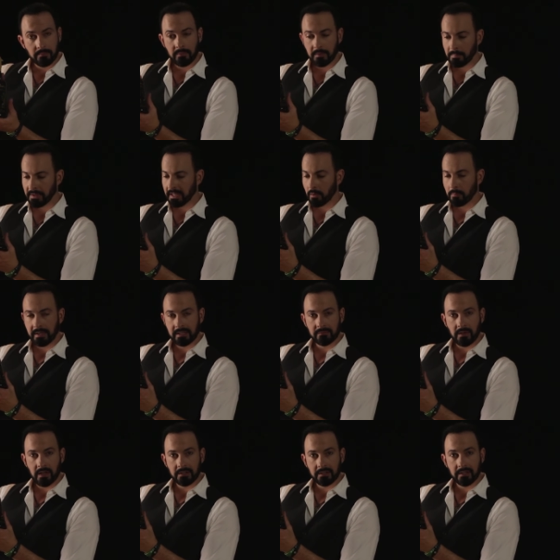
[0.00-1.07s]
potato-based
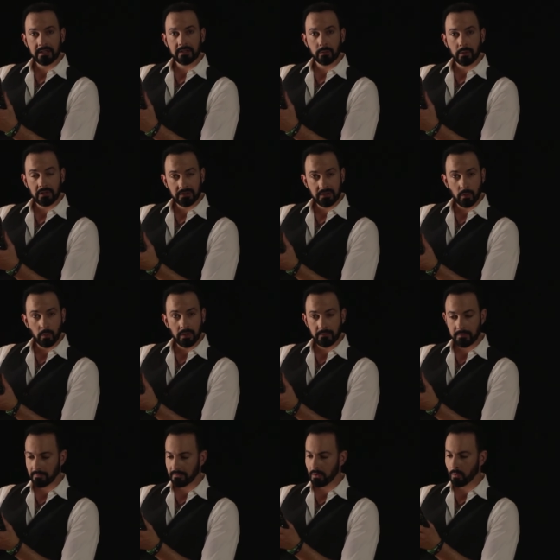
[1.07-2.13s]
vodka as well as their
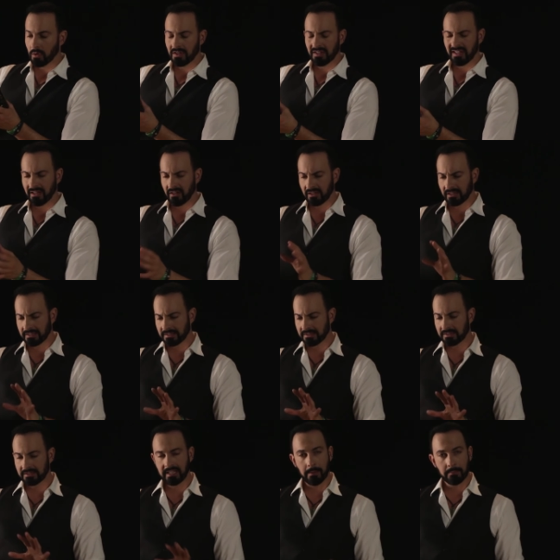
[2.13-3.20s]
151. They are
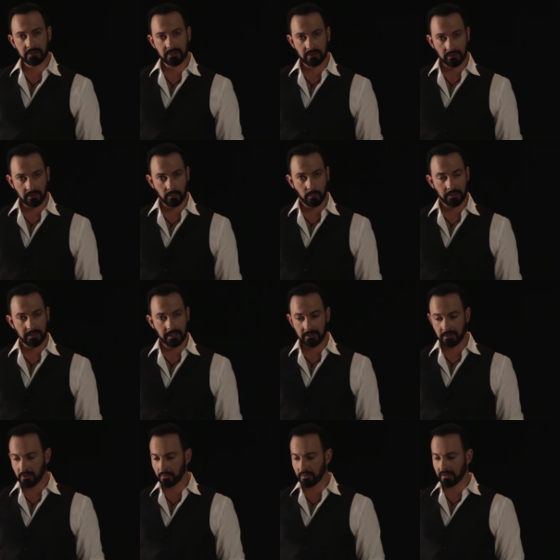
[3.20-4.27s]
exceptional at what they
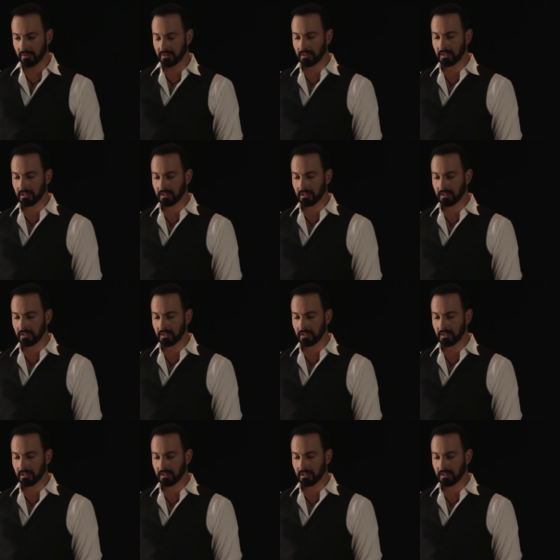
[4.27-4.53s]
do. They're